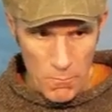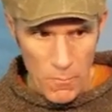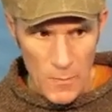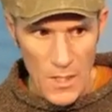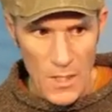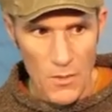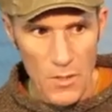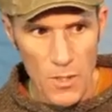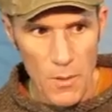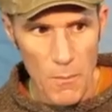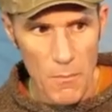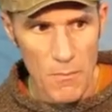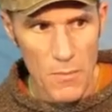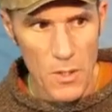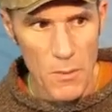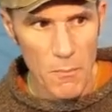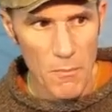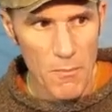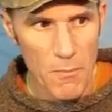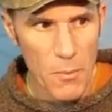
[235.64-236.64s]

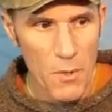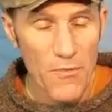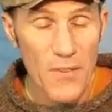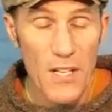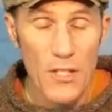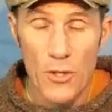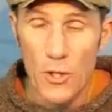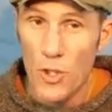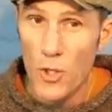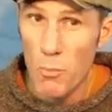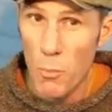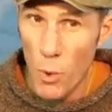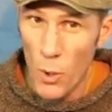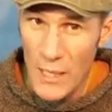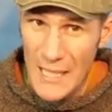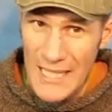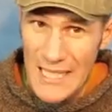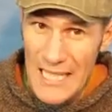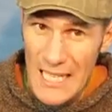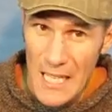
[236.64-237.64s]
some professional
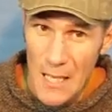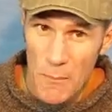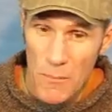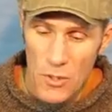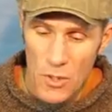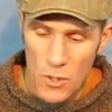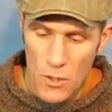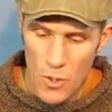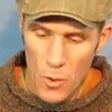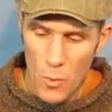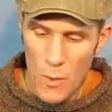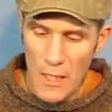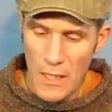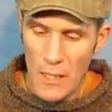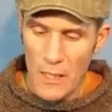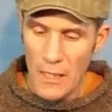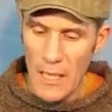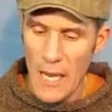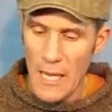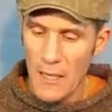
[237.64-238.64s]
sporting teams, so we can
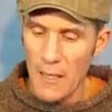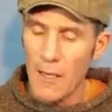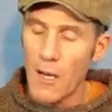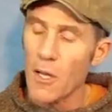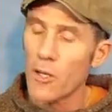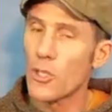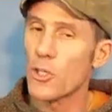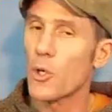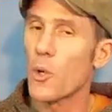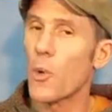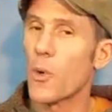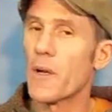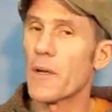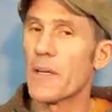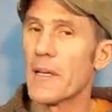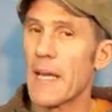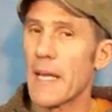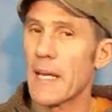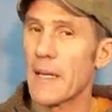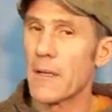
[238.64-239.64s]
kind of color
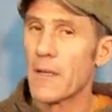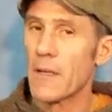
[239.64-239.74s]
coordinate